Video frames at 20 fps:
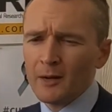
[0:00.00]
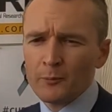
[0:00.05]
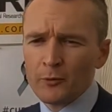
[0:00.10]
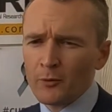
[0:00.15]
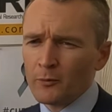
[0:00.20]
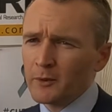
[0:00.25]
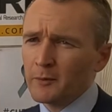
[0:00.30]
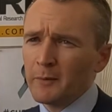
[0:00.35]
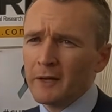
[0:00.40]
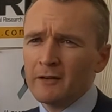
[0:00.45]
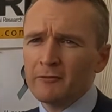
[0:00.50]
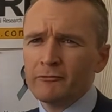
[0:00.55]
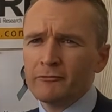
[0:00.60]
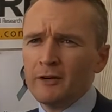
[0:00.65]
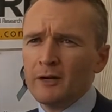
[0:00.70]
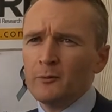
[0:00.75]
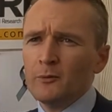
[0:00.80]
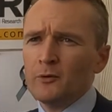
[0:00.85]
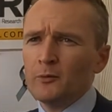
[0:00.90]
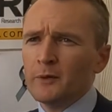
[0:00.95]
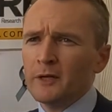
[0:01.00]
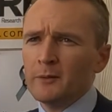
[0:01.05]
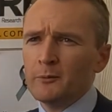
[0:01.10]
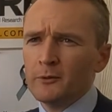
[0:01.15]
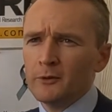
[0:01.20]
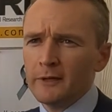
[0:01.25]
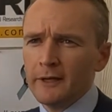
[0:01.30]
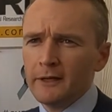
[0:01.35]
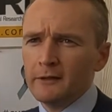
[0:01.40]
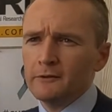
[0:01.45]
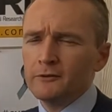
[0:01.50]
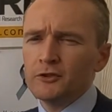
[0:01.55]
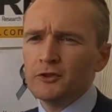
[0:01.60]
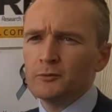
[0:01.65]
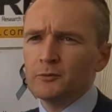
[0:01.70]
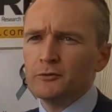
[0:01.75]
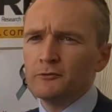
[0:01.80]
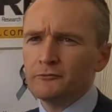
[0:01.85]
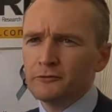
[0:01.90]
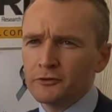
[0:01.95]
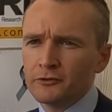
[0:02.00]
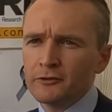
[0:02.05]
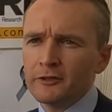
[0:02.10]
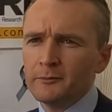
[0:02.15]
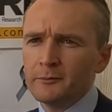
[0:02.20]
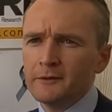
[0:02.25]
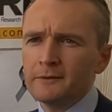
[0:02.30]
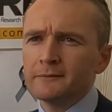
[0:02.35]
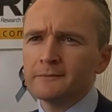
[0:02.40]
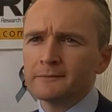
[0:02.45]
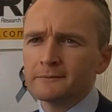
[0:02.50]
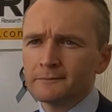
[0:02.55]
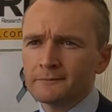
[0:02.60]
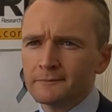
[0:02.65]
and probably make far more people eligible for treatment.